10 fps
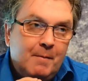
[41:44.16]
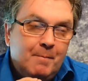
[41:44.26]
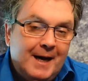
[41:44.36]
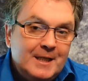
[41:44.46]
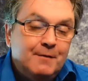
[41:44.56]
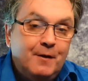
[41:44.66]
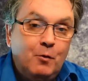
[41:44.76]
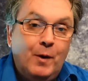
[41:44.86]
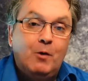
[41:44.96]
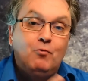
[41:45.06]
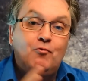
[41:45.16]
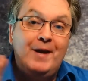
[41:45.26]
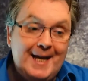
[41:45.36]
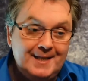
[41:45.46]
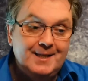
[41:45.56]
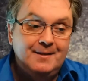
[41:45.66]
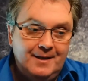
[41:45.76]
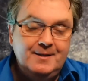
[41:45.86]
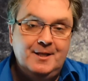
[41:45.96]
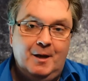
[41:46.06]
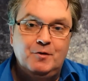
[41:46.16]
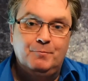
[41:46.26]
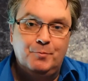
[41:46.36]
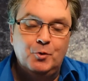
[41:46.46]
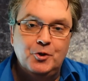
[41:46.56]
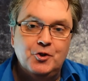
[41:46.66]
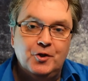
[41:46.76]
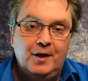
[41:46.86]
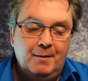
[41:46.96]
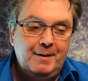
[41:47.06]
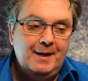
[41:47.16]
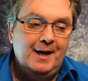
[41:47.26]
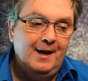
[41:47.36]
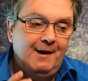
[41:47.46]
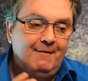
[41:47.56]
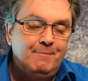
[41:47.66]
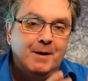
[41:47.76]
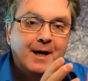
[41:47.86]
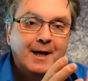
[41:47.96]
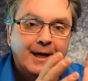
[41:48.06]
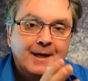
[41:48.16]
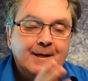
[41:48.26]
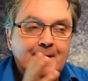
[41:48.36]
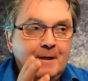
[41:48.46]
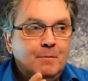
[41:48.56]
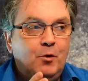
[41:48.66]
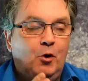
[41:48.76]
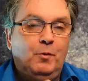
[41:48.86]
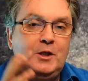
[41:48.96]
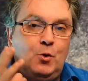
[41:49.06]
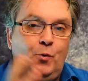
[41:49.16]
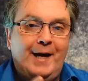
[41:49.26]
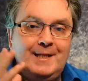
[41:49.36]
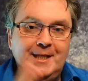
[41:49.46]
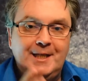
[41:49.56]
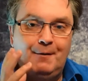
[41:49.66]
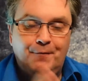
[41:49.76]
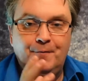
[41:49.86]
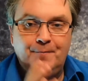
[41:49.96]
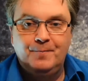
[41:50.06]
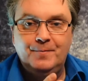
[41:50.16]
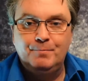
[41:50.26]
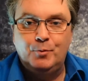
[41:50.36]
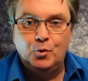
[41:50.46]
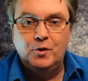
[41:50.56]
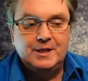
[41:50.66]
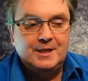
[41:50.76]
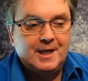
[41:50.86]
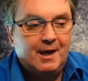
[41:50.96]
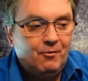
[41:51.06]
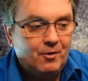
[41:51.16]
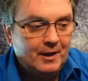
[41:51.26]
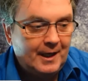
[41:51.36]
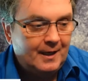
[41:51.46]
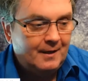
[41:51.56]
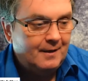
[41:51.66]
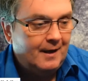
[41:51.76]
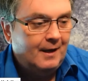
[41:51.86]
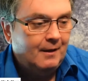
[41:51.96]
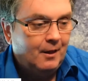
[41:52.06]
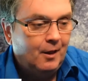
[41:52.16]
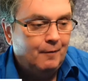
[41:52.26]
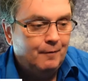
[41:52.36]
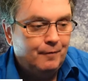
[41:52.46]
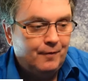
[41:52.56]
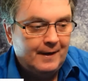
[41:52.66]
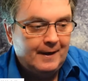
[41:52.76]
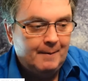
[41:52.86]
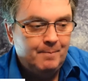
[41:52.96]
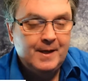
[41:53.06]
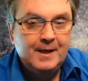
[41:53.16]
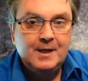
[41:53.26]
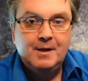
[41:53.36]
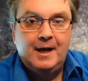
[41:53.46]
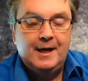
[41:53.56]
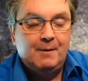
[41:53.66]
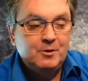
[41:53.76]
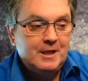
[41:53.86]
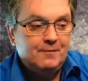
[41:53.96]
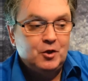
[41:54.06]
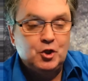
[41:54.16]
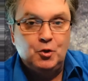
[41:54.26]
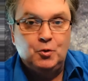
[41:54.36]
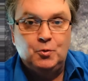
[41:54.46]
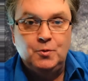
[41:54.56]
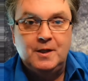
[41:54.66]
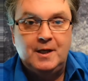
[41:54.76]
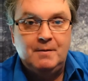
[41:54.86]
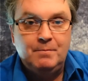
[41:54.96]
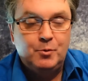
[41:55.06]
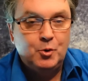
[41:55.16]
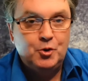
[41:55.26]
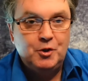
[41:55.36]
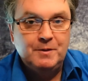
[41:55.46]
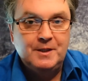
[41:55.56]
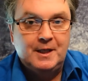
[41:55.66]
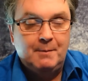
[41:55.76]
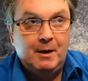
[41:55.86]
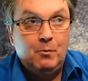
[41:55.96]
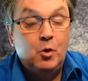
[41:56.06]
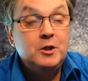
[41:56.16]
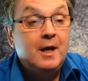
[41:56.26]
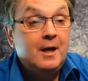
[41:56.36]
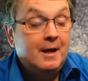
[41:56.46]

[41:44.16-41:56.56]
massively well read in terms of poetry. I mean, I have my probably twenty different poets that I really uh, love, um, and I was never schooled in poetry particularly. I mean, I was